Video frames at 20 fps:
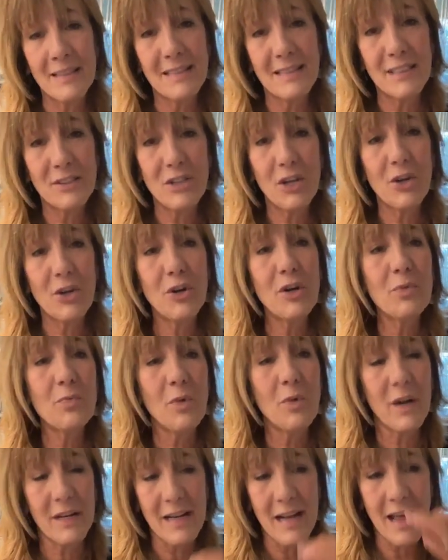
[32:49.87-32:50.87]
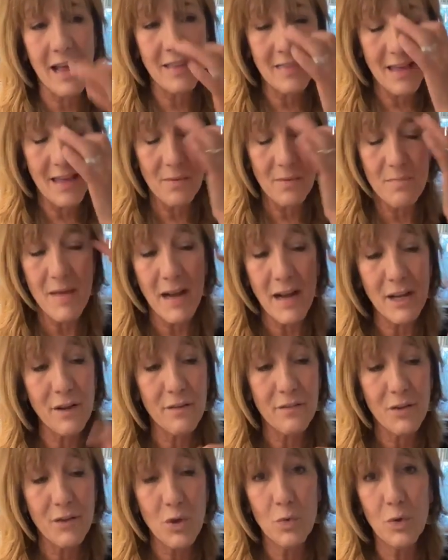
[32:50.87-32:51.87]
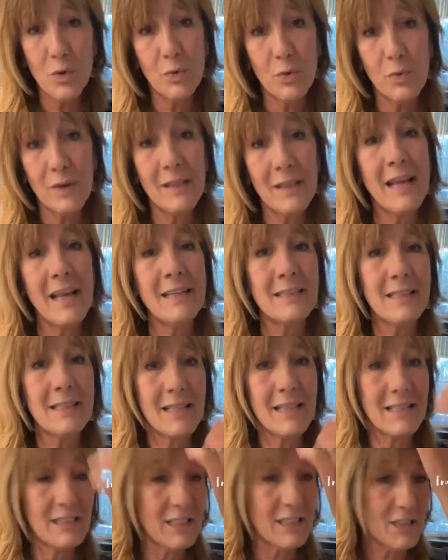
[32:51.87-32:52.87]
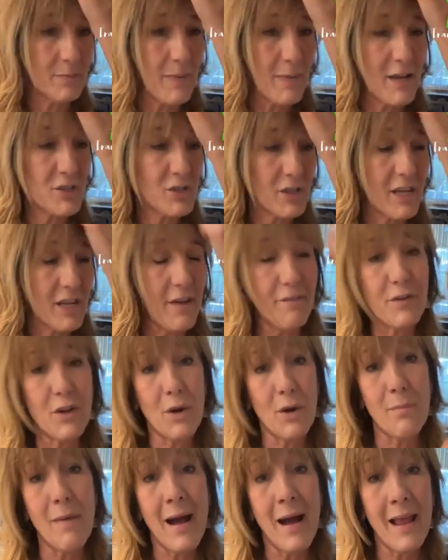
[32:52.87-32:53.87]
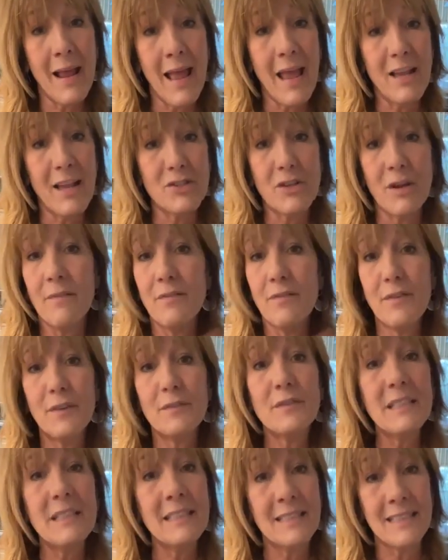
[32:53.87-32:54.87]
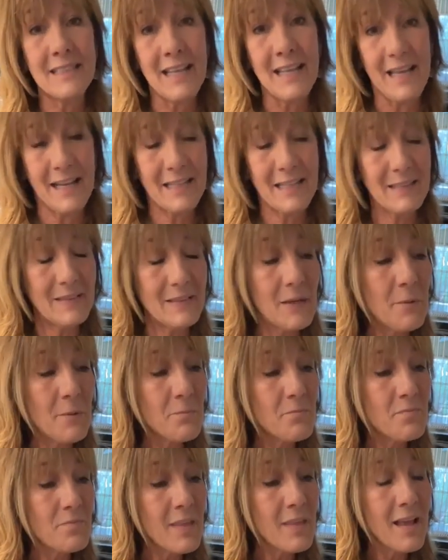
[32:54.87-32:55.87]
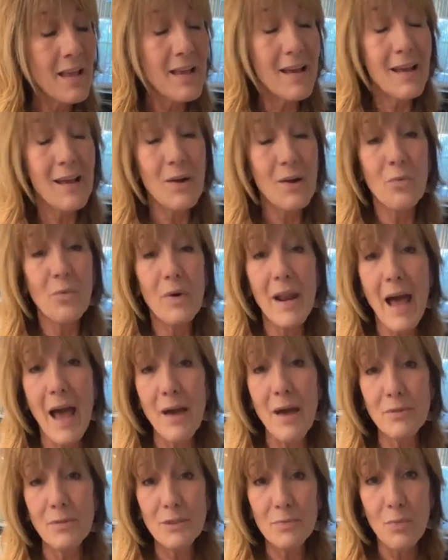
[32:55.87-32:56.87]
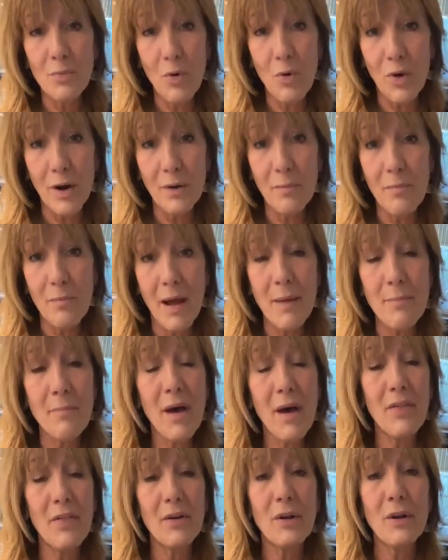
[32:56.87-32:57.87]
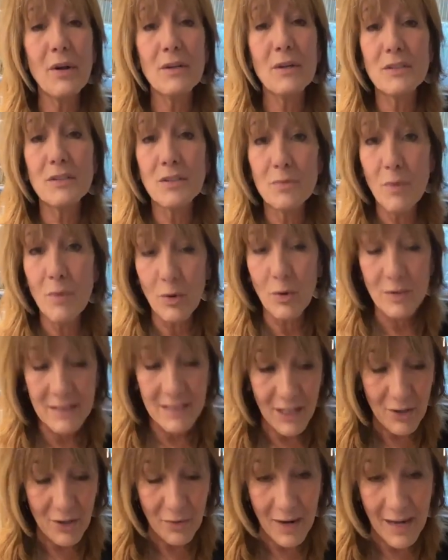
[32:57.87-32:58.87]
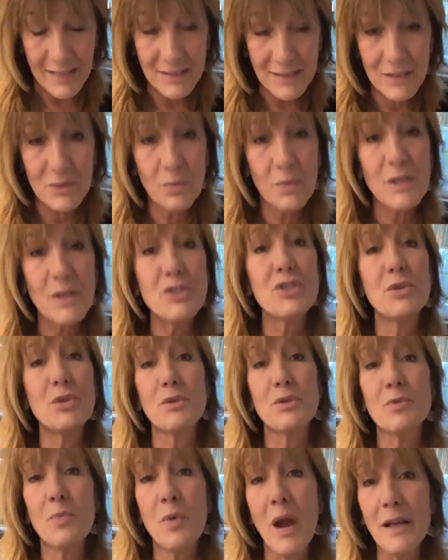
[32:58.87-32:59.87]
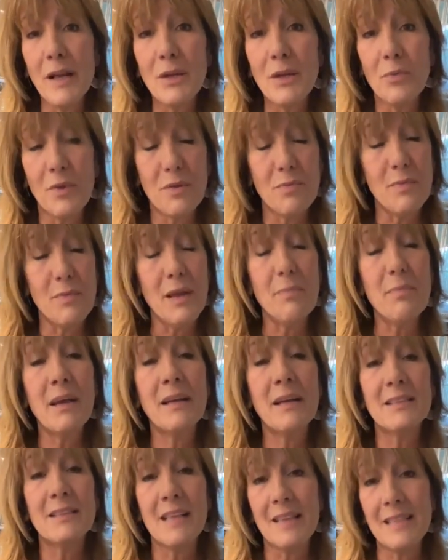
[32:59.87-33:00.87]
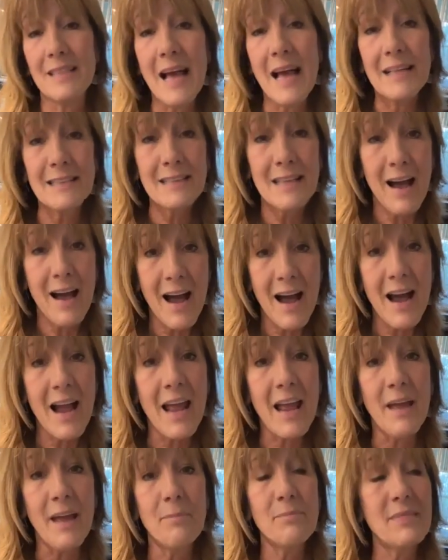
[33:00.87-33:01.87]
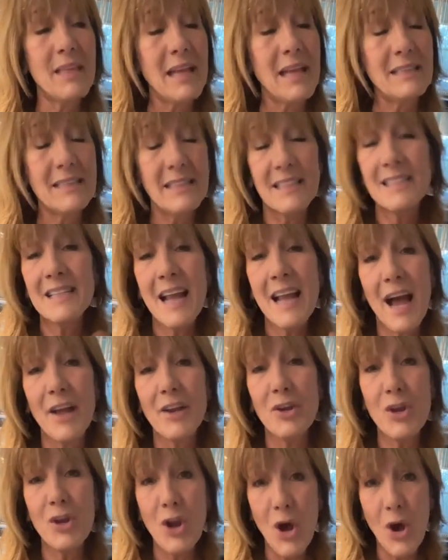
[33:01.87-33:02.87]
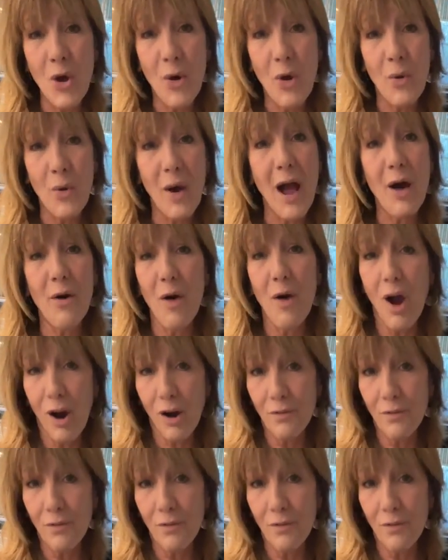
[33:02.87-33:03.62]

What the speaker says: because it's a good one, and I think many of you will relate to this, especially if you're my age. I'm 56. When I was born, my mother smoked cigarettes when she was pregnant with me because at that time, they did not know how